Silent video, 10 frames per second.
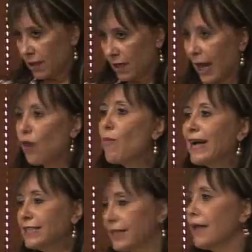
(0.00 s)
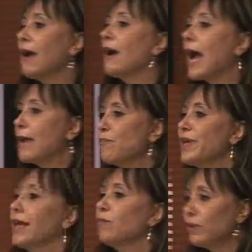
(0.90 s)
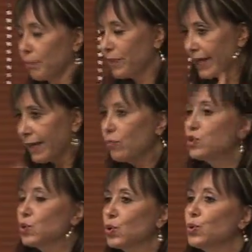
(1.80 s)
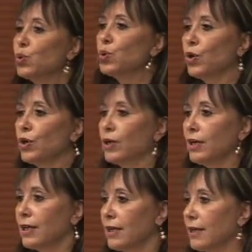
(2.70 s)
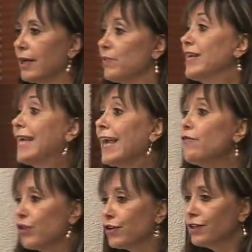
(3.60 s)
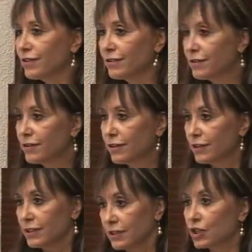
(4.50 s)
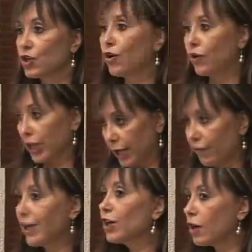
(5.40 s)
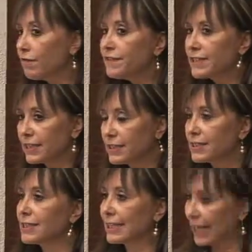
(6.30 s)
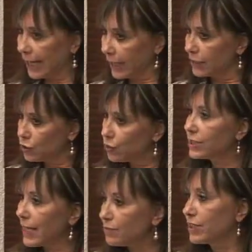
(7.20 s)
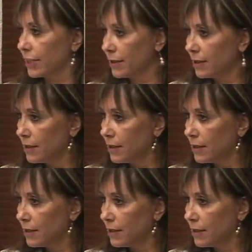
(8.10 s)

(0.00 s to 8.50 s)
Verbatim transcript: How much I'm be able, be able to do a behavior, so if I'm confident that I can do something,